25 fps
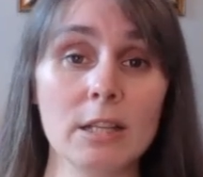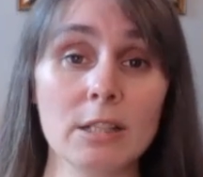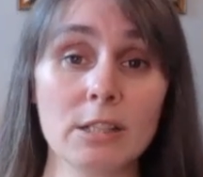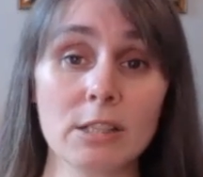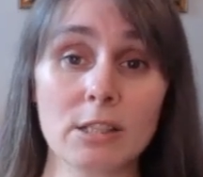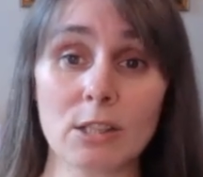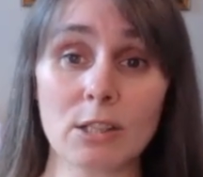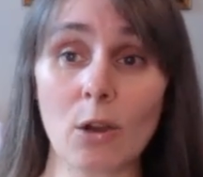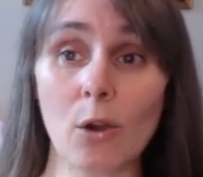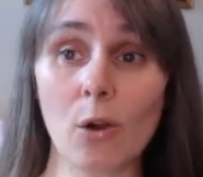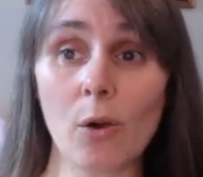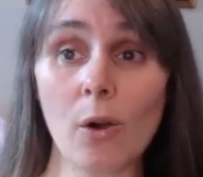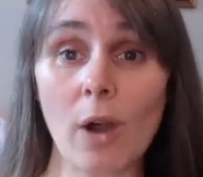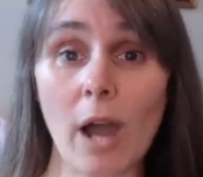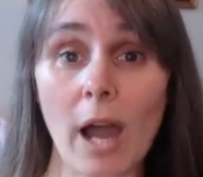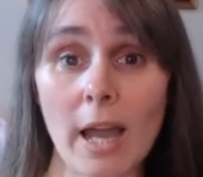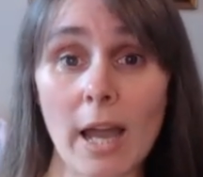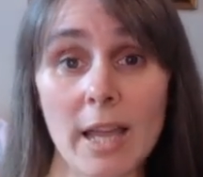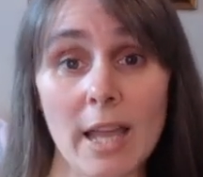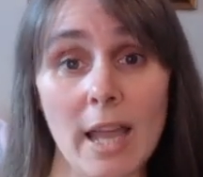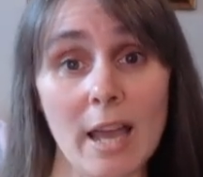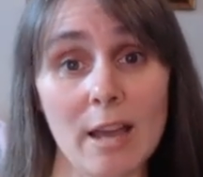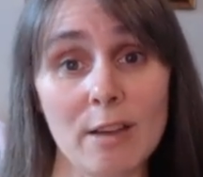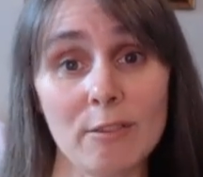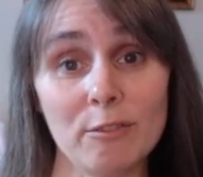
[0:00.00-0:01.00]
So
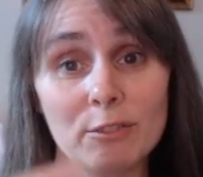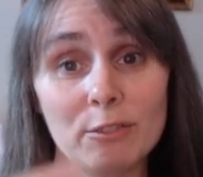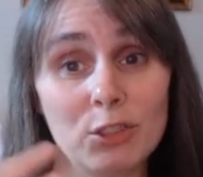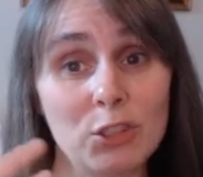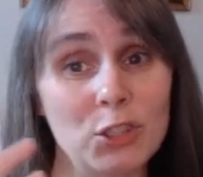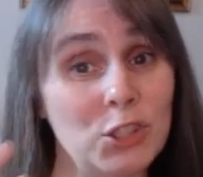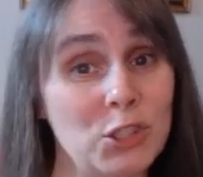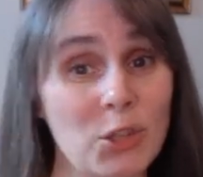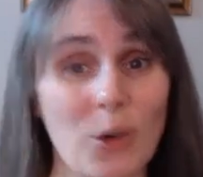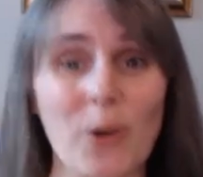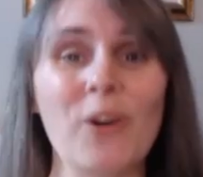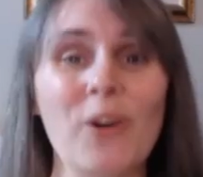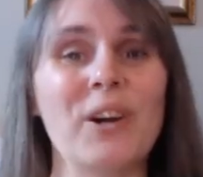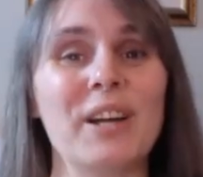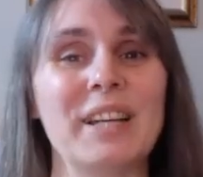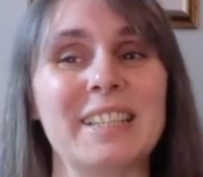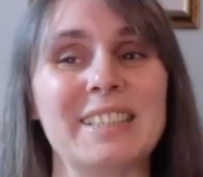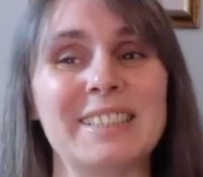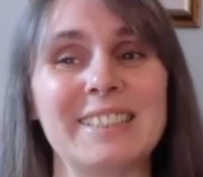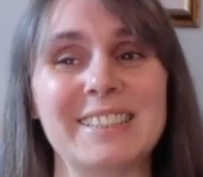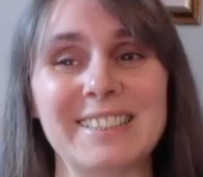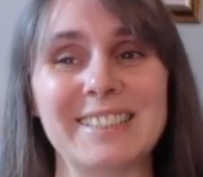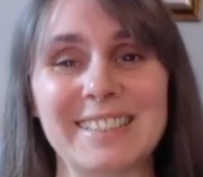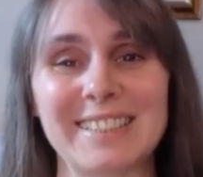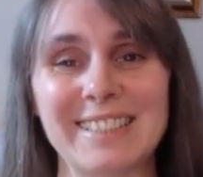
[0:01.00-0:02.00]
I have
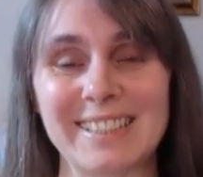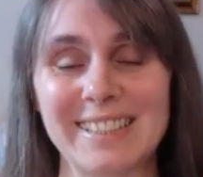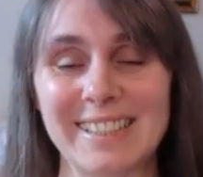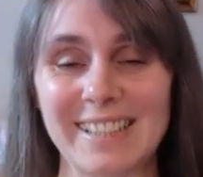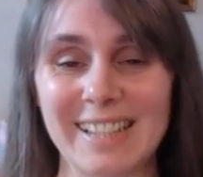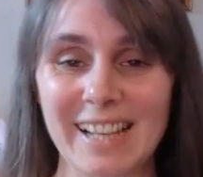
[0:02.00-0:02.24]
joined.